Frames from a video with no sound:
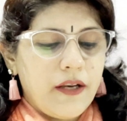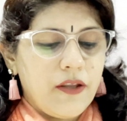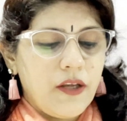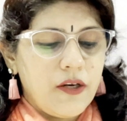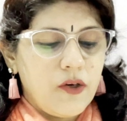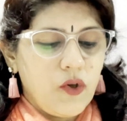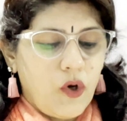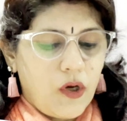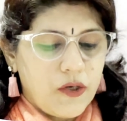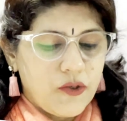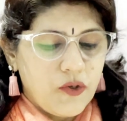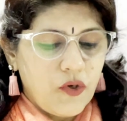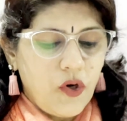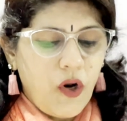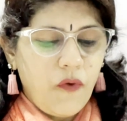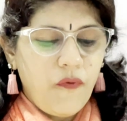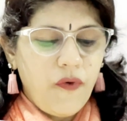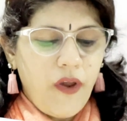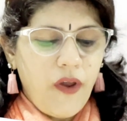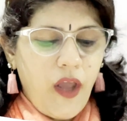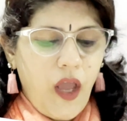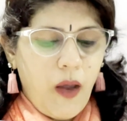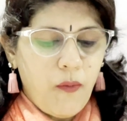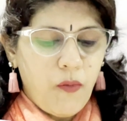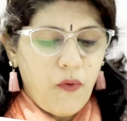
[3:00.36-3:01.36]
that the daughter of
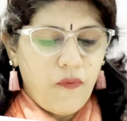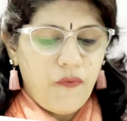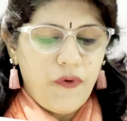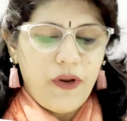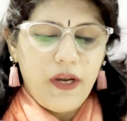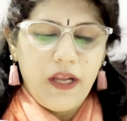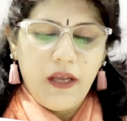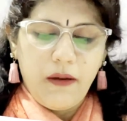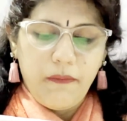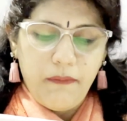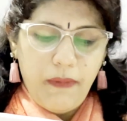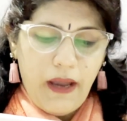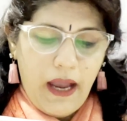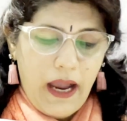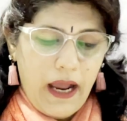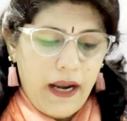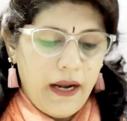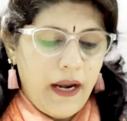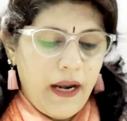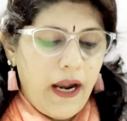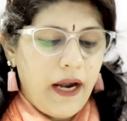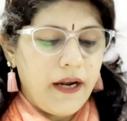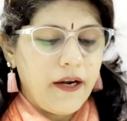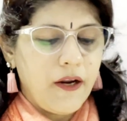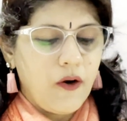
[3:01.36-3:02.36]
a hemophilic
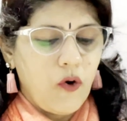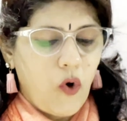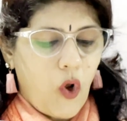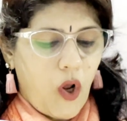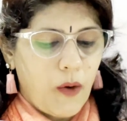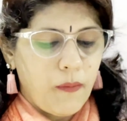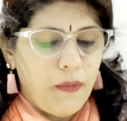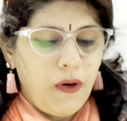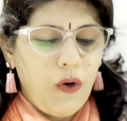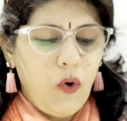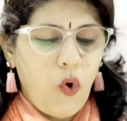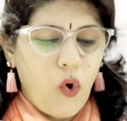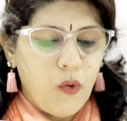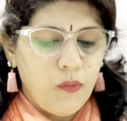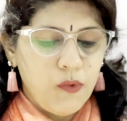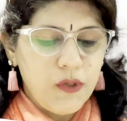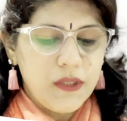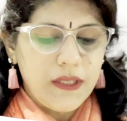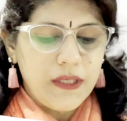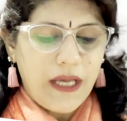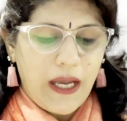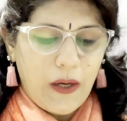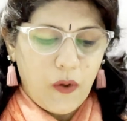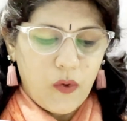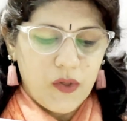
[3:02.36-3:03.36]
man and a normal
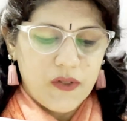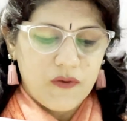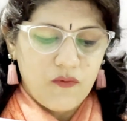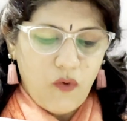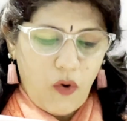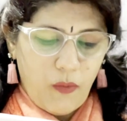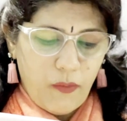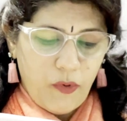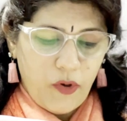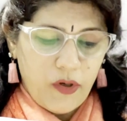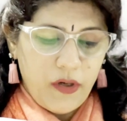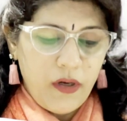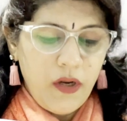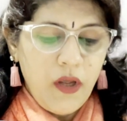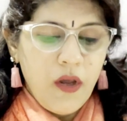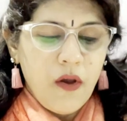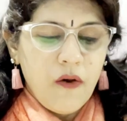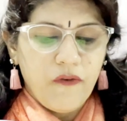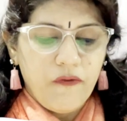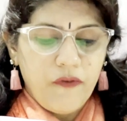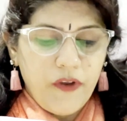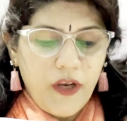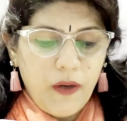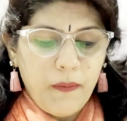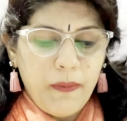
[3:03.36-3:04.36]
homozygous woman
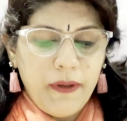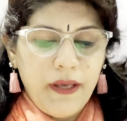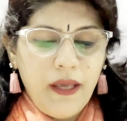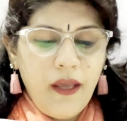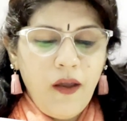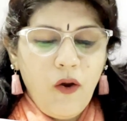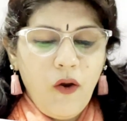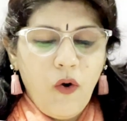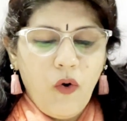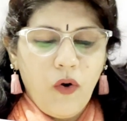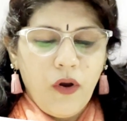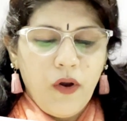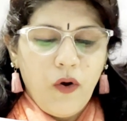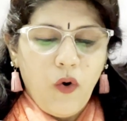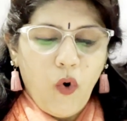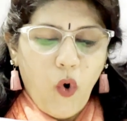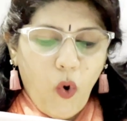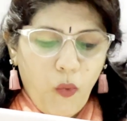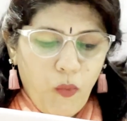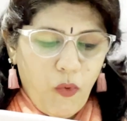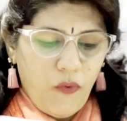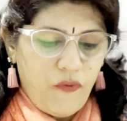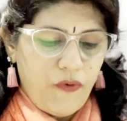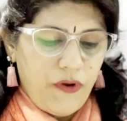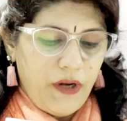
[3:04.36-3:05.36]
will be
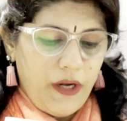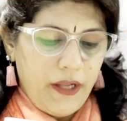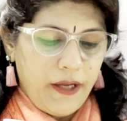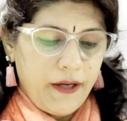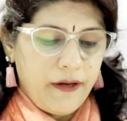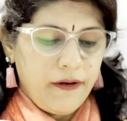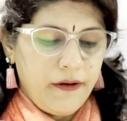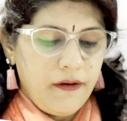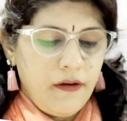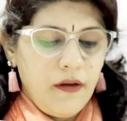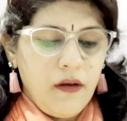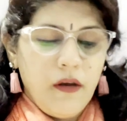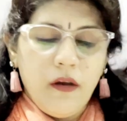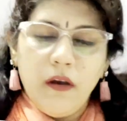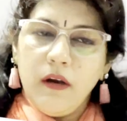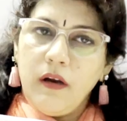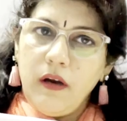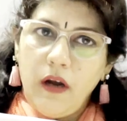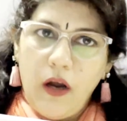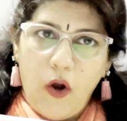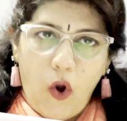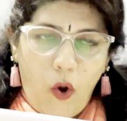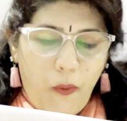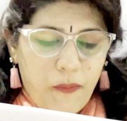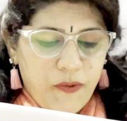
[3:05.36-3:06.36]
homophilic?
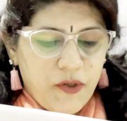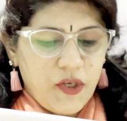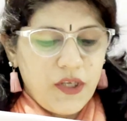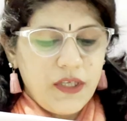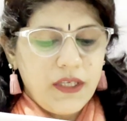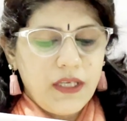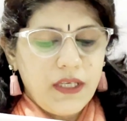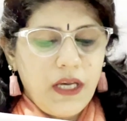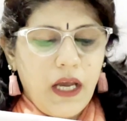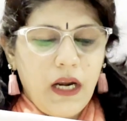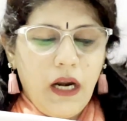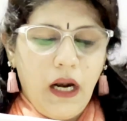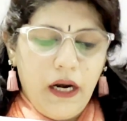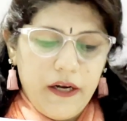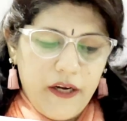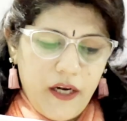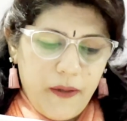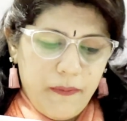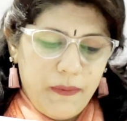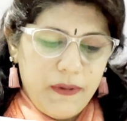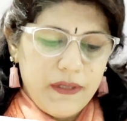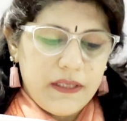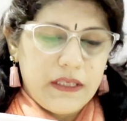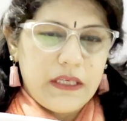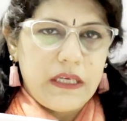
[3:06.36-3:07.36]
Options are
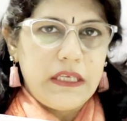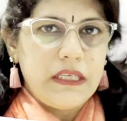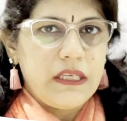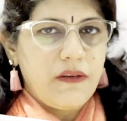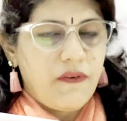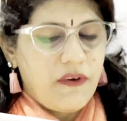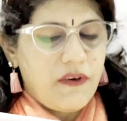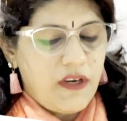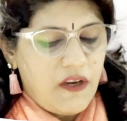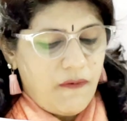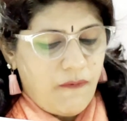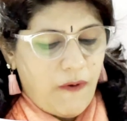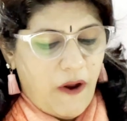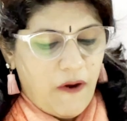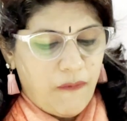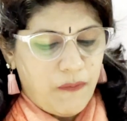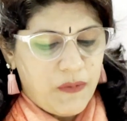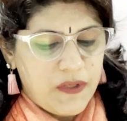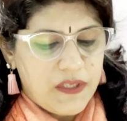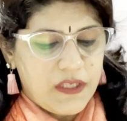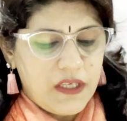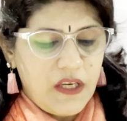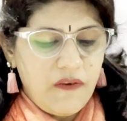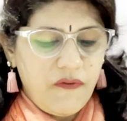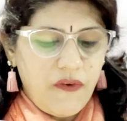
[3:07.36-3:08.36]
100%,
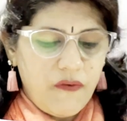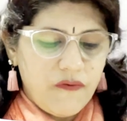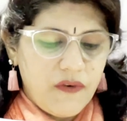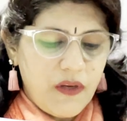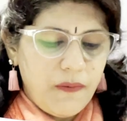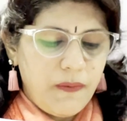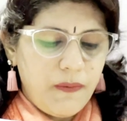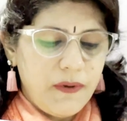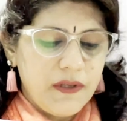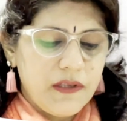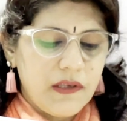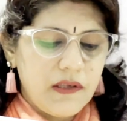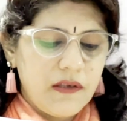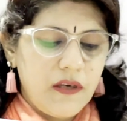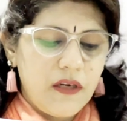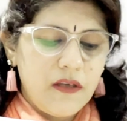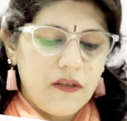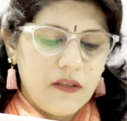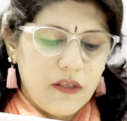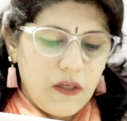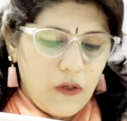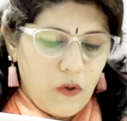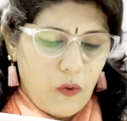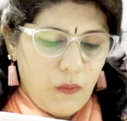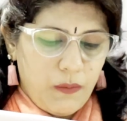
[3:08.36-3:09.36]
75%, 50%
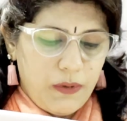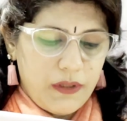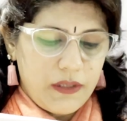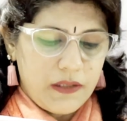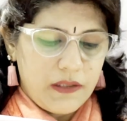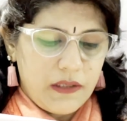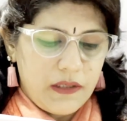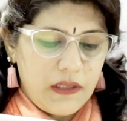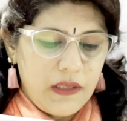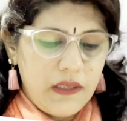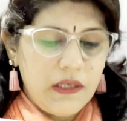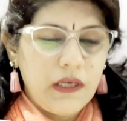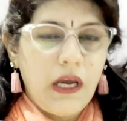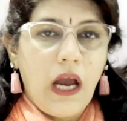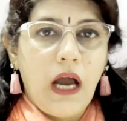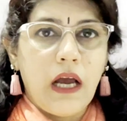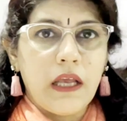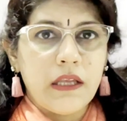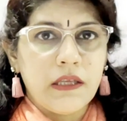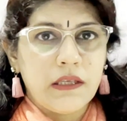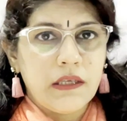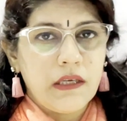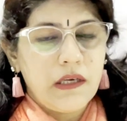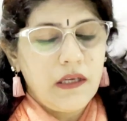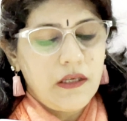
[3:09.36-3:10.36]
and 0%.
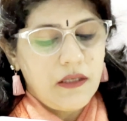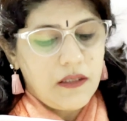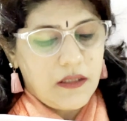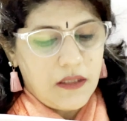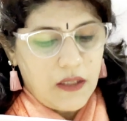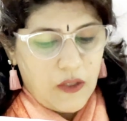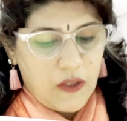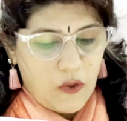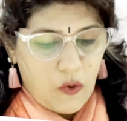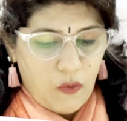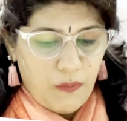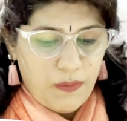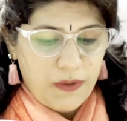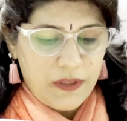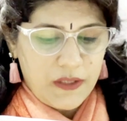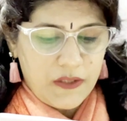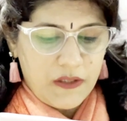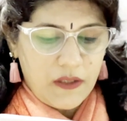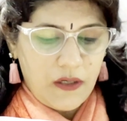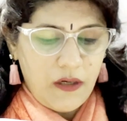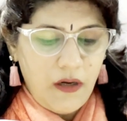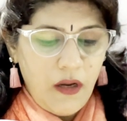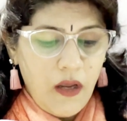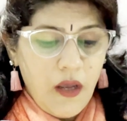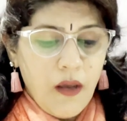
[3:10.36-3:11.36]
Answer is
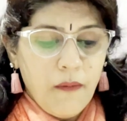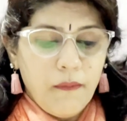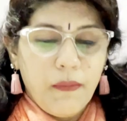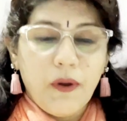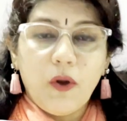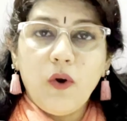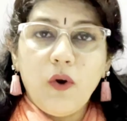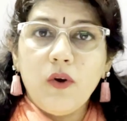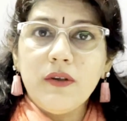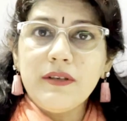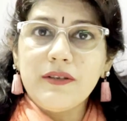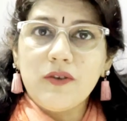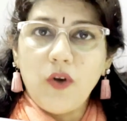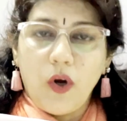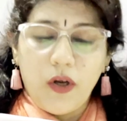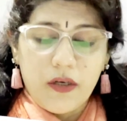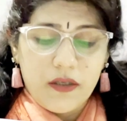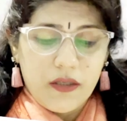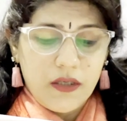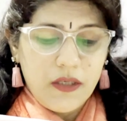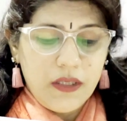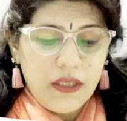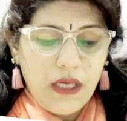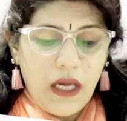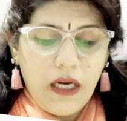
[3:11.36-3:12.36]
0%, because
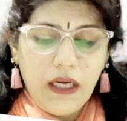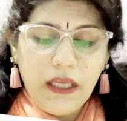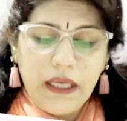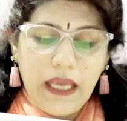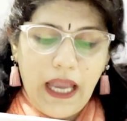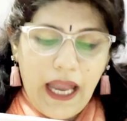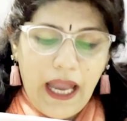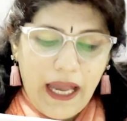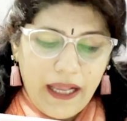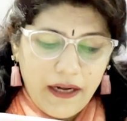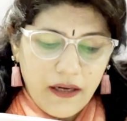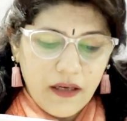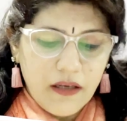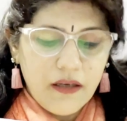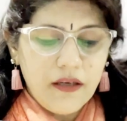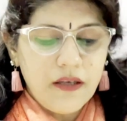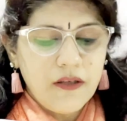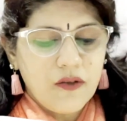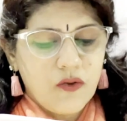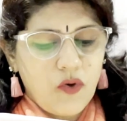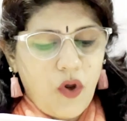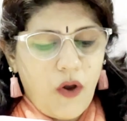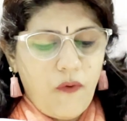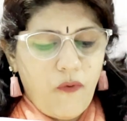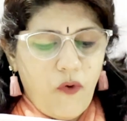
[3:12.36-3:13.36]
daughters are
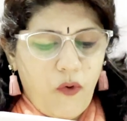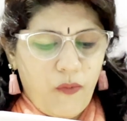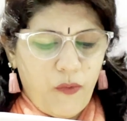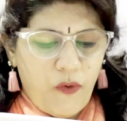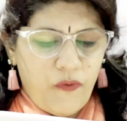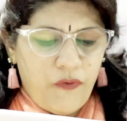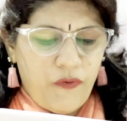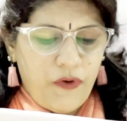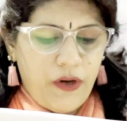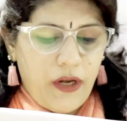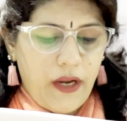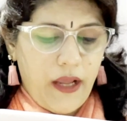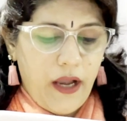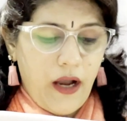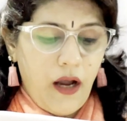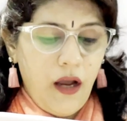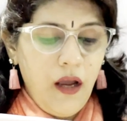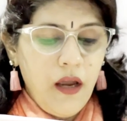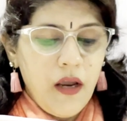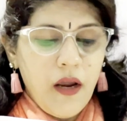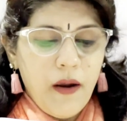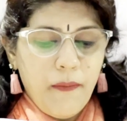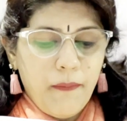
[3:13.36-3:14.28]
carriers of hemophilia